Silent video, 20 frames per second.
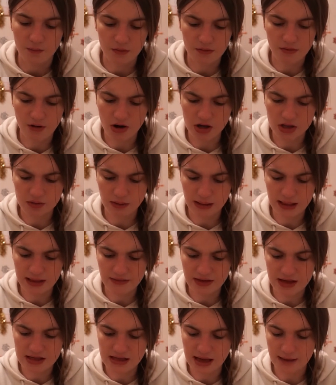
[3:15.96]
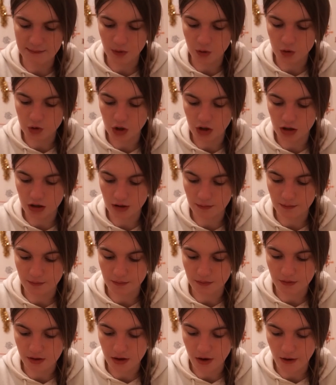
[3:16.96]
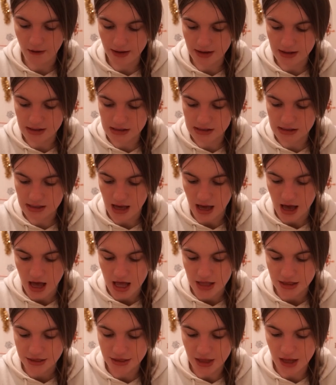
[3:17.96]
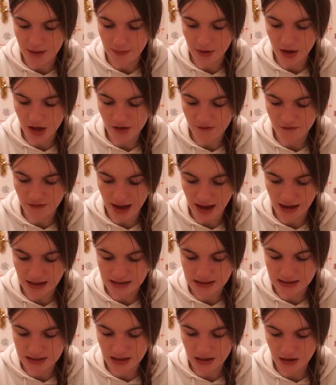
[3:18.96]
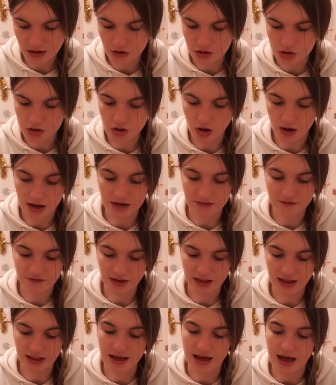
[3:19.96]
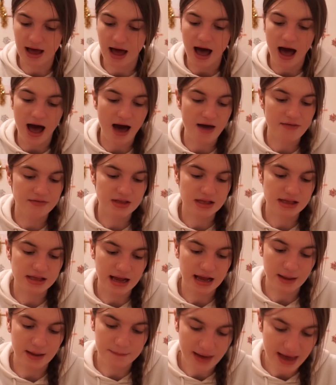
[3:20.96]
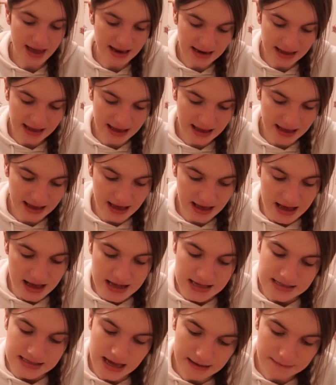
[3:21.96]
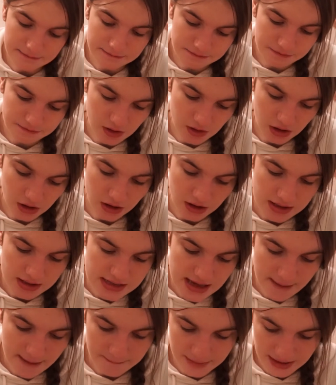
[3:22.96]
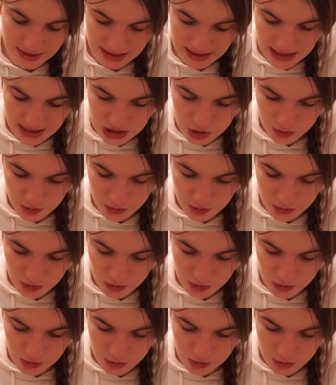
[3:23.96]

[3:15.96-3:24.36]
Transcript: Approximately these are milk chocolate coins. They're perfect stocking filler and there's like a penny, 10 no, 10p,